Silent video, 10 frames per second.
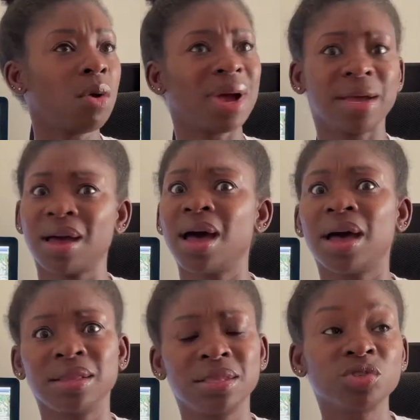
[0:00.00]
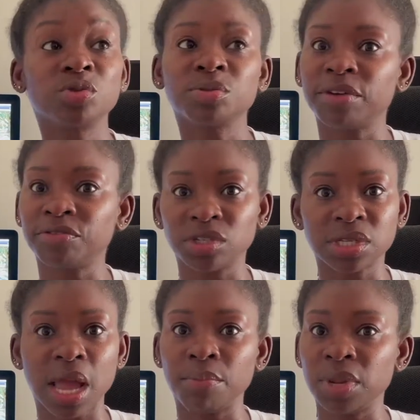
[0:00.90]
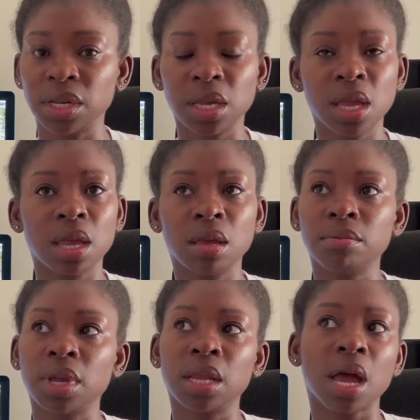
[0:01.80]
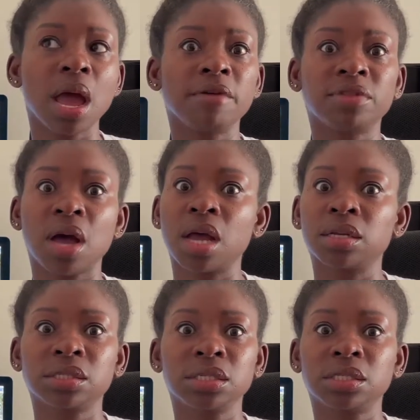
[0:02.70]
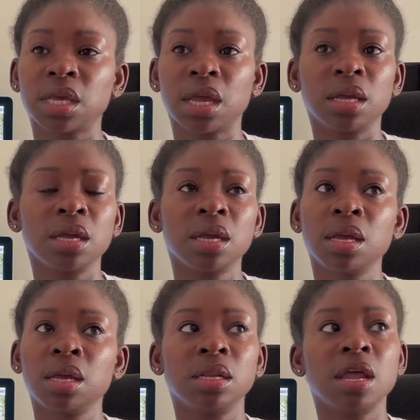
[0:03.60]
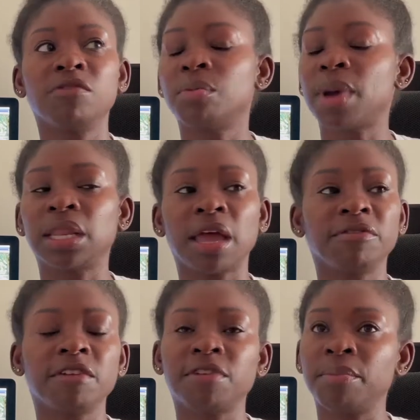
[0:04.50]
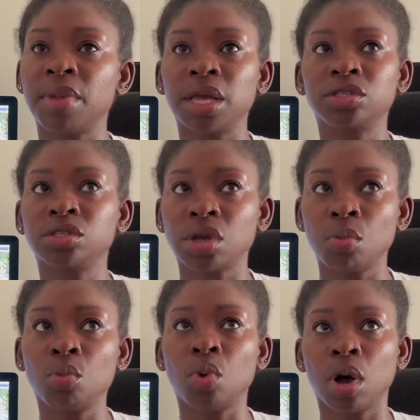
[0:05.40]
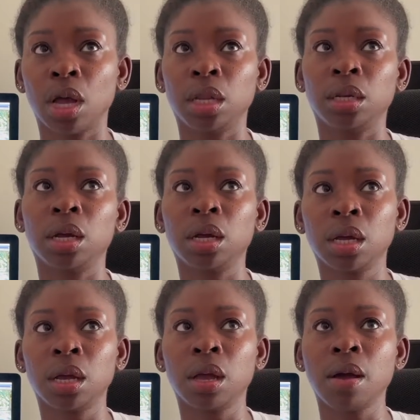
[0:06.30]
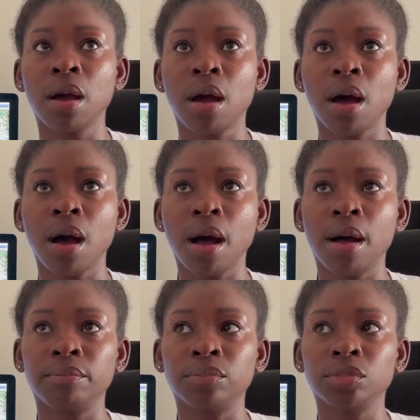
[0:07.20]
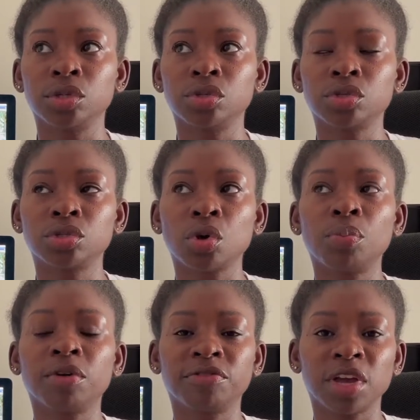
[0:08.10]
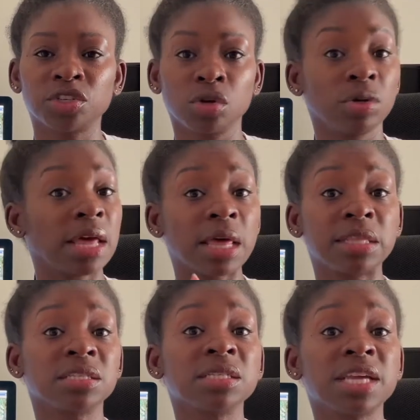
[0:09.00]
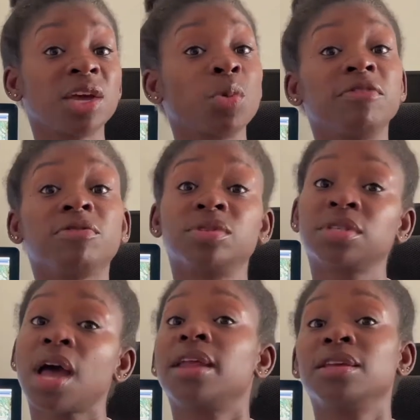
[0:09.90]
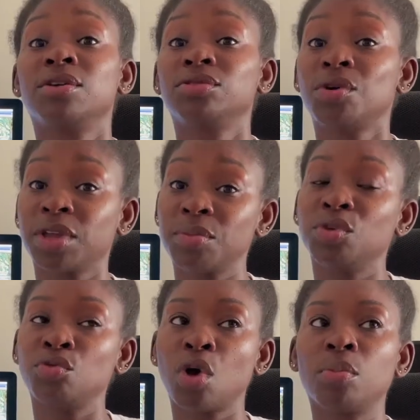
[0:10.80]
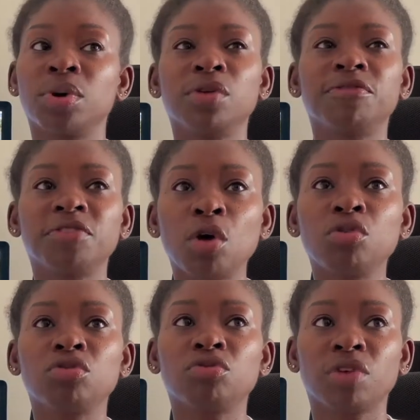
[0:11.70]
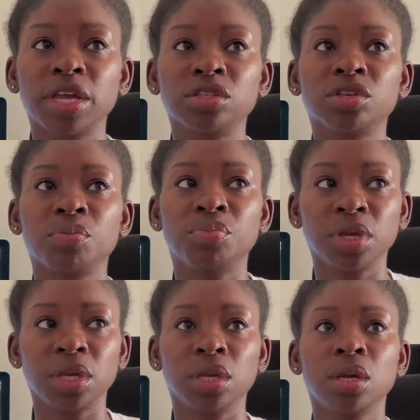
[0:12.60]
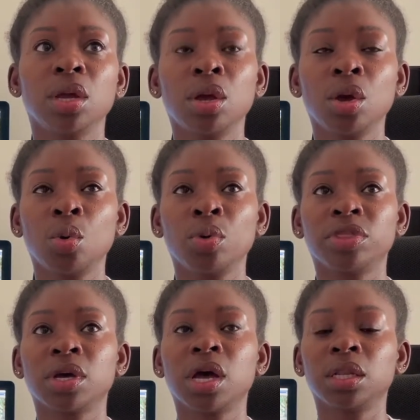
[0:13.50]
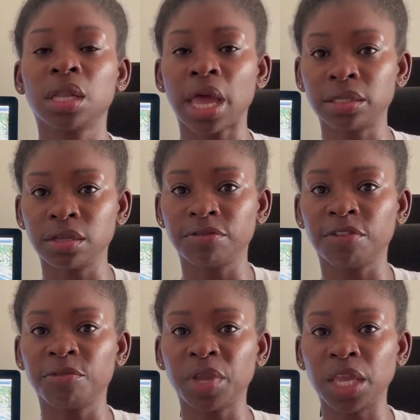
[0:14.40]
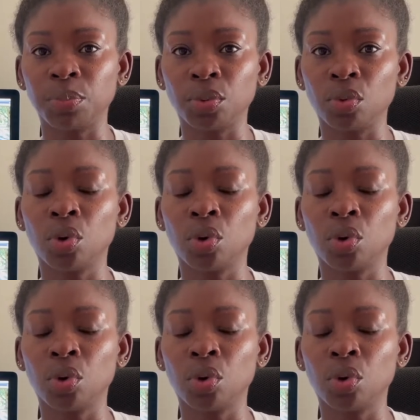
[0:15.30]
my God, this was my first time meeting him. And I have to honestly say, never in my life have I met someone so professional. Now, that doesn't take away from Scotty-O, don't get me wrong, but it felt great to be with a collective of people